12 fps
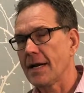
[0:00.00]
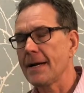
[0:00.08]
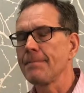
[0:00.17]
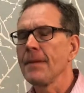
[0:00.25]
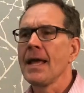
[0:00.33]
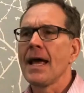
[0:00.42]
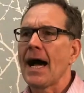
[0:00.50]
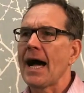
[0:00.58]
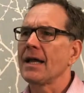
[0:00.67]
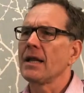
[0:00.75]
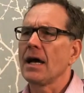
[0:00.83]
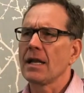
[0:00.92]
Yeah,
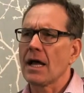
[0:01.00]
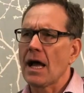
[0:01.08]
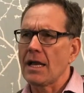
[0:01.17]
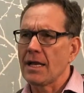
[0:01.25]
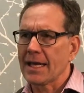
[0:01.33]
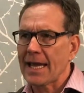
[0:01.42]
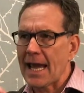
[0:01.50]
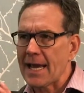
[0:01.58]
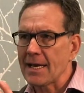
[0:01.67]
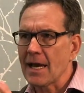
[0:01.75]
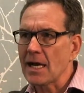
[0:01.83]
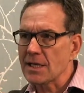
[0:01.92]
and
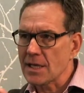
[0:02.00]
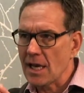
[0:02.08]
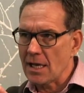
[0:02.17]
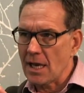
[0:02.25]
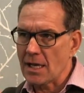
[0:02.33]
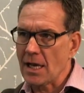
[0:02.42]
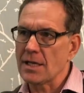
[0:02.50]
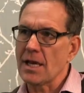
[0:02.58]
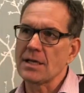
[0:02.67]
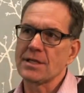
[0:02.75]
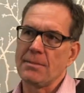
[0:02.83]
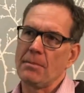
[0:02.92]
again
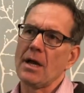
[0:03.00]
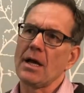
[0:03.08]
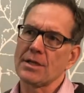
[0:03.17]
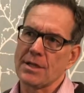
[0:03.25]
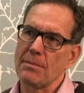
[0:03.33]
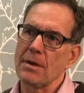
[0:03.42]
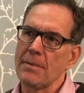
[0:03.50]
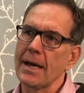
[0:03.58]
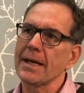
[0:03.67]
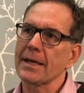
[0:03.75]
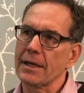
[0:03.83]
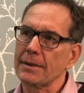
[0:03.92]
a similar
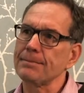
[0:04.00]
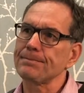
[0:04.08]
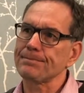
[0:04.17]
makeup.